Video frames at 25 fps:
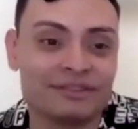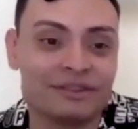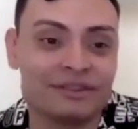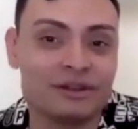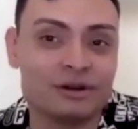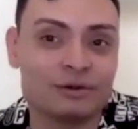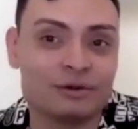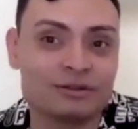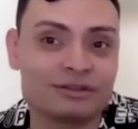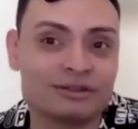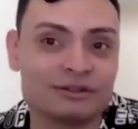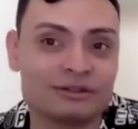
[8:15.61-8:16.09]

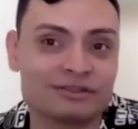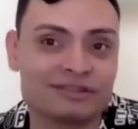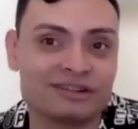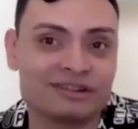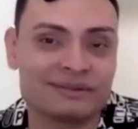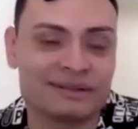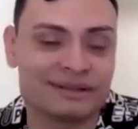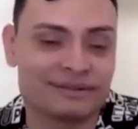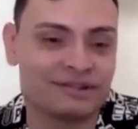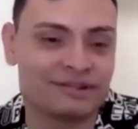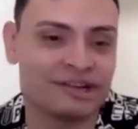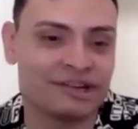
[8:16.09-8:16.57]
Those yeah. those
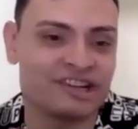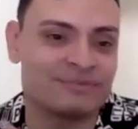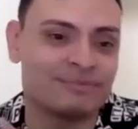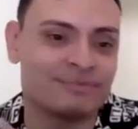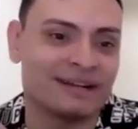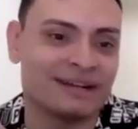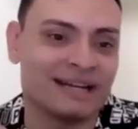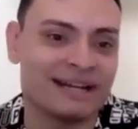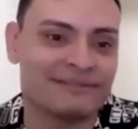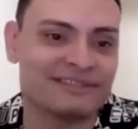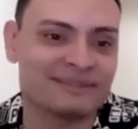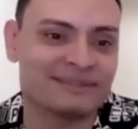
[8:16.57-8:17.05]
ones changed
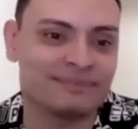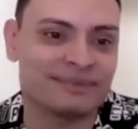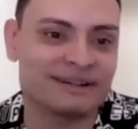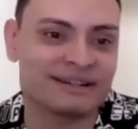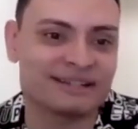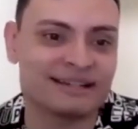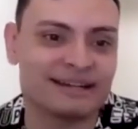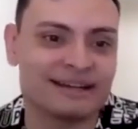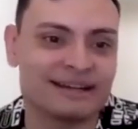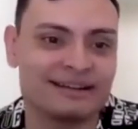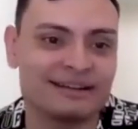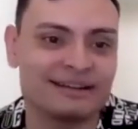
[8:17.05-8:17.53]
my life
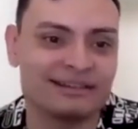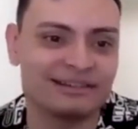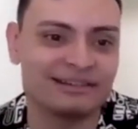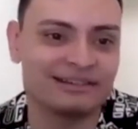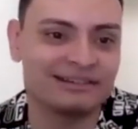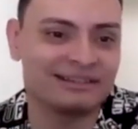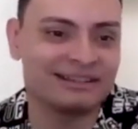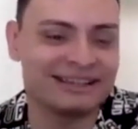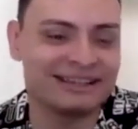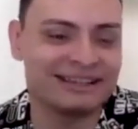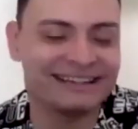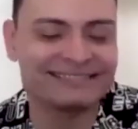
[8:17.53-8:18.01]

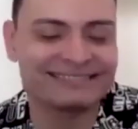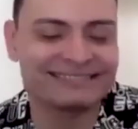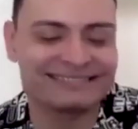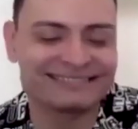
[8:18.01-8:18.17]
spectacularly.